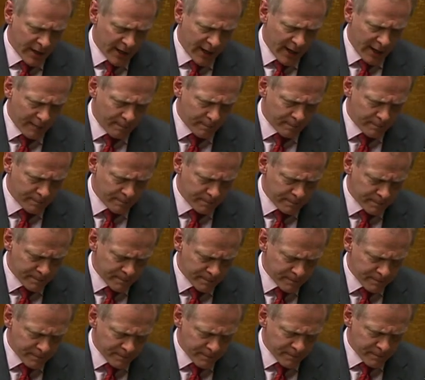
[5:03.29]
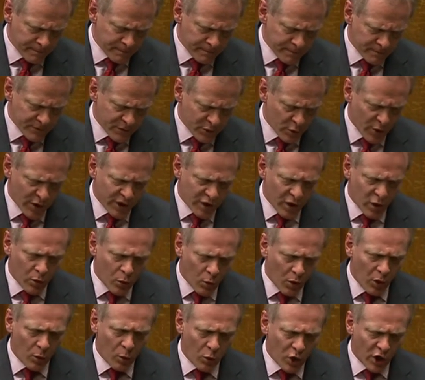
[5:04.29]
Um, so I know
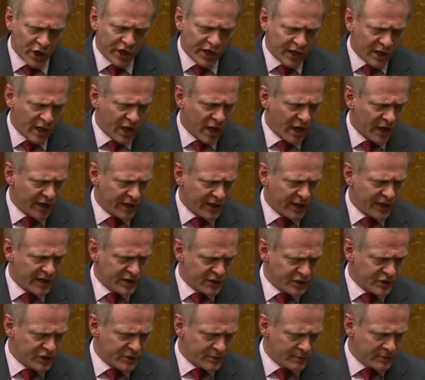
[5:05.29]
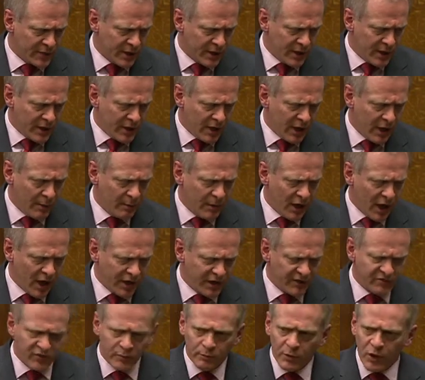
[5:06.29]
what working hard is. Um,
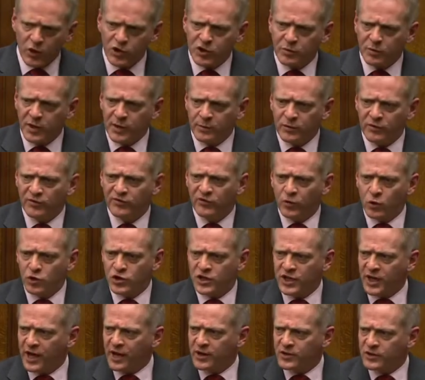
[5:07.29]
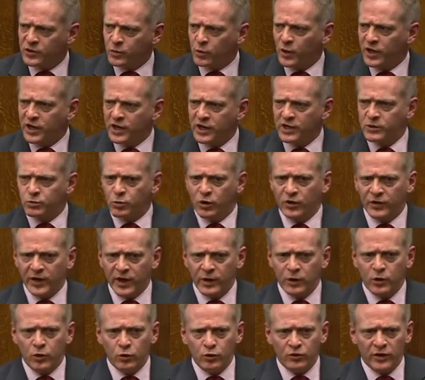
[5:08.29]
I think for most people, forty hours a week is what
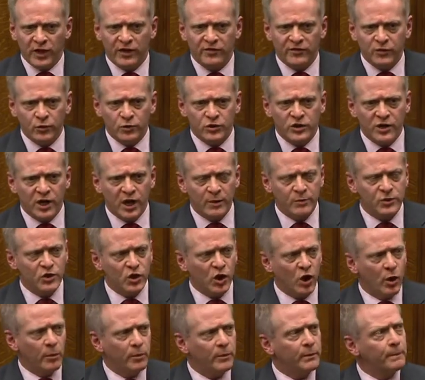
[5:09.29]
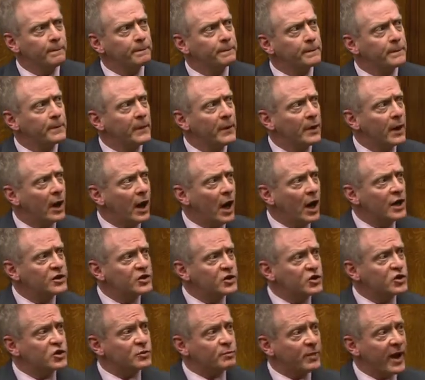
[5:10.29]
they call their full-time job. I
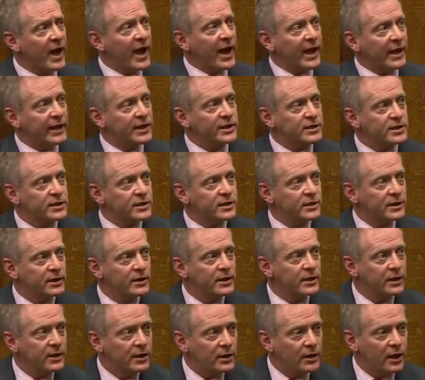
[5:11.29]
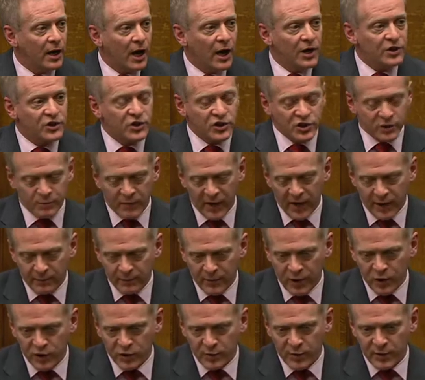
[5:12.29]
suspect, lucky, yeah. I suspect
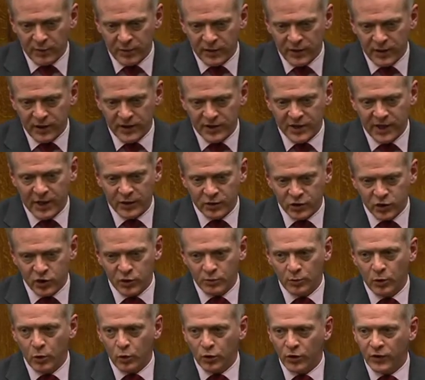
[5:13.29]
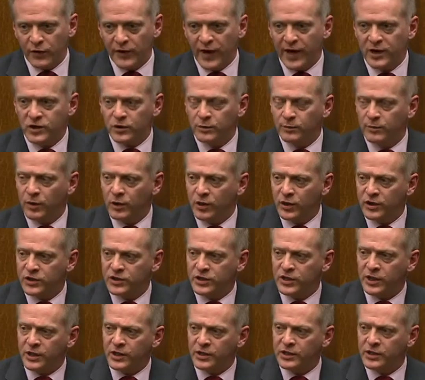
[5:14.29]
most people in this House do more than that on
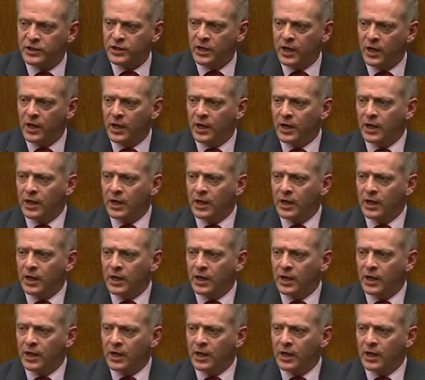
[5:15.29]
politics.